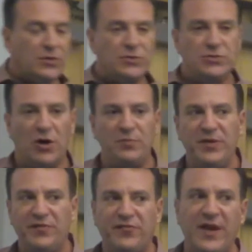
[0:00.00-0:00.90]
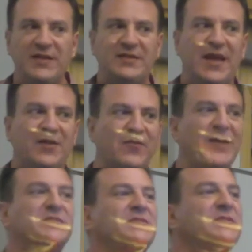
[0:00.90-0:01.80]
Don't be afraid to take
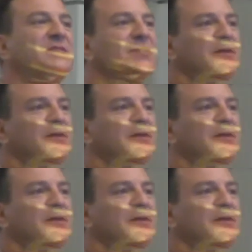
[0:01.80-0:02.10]
risks.